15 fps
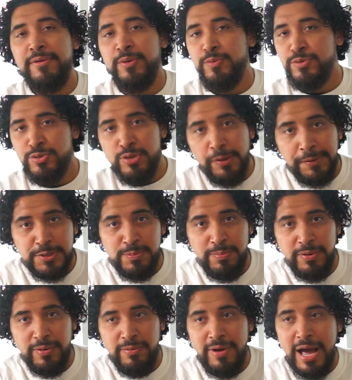it was
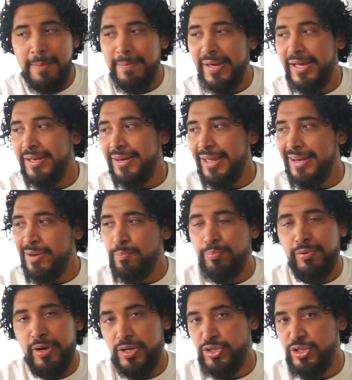noticeable. I made an
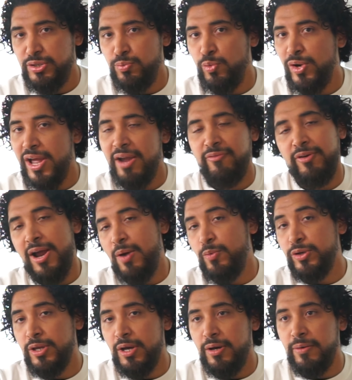impression wherever I
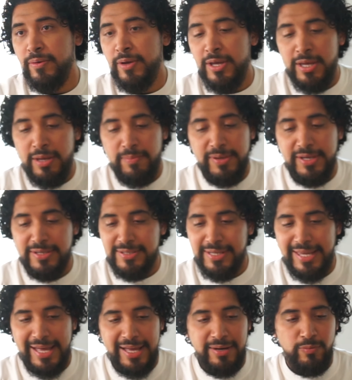would go because
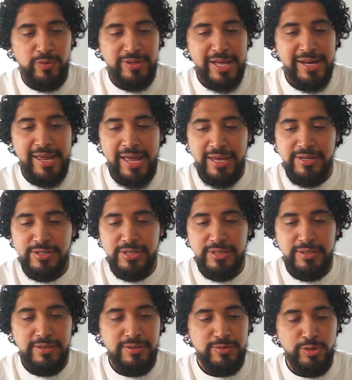again, when that
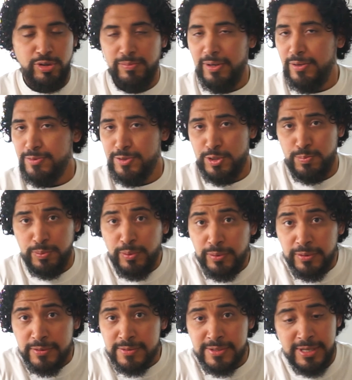engine turbo
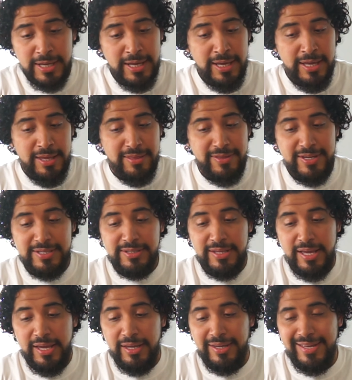spools, this
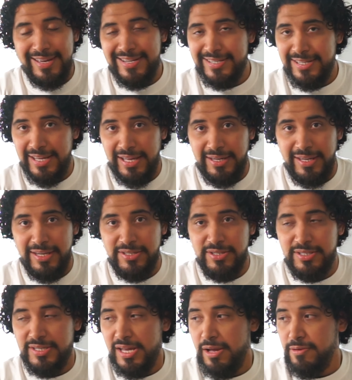thing kicks in and it
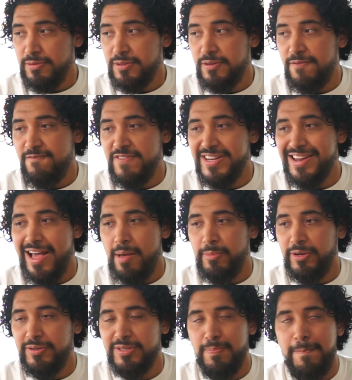just sounds
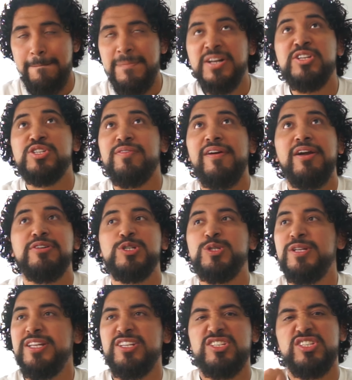phenomenal. It's a bunch of air just
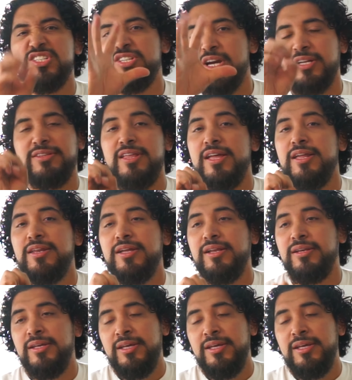getting sucked in, and